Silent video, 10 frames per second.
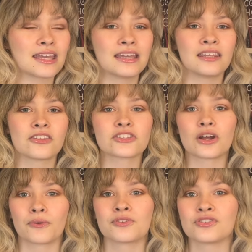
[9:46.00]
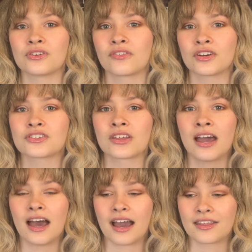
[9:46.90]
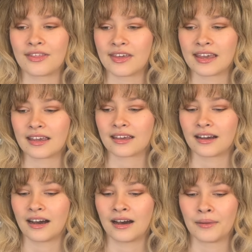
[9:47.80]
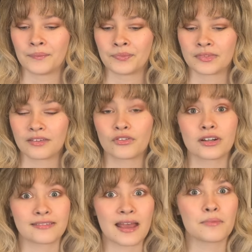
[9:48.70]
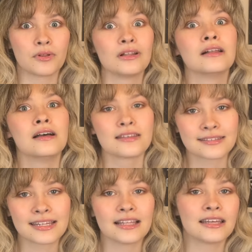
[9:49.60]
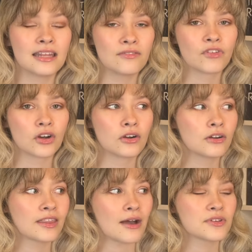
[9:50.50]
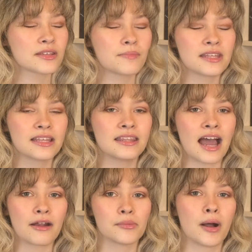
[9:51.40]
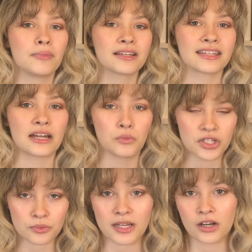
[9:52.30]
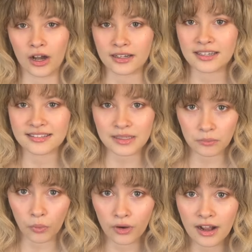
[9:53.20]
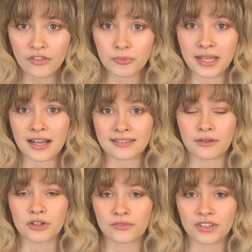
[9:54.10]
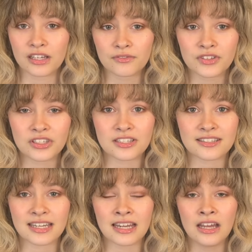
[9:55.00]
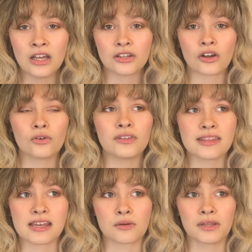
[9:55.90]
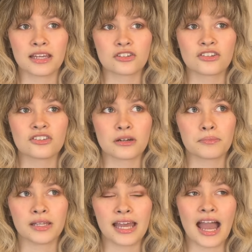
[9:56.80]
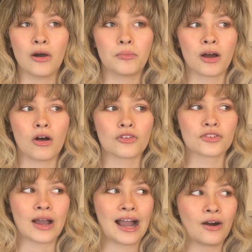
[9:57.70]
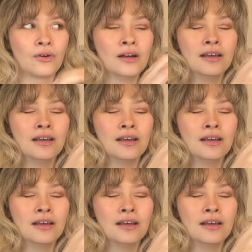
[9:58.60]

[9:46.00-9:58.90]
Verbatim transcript: in the Star Wars universe. I think, for example, Stellan and Vern, that was something in the High Republic that I wish we had gotten to see more of, because I would have loved to see not only their relationship play out, but also how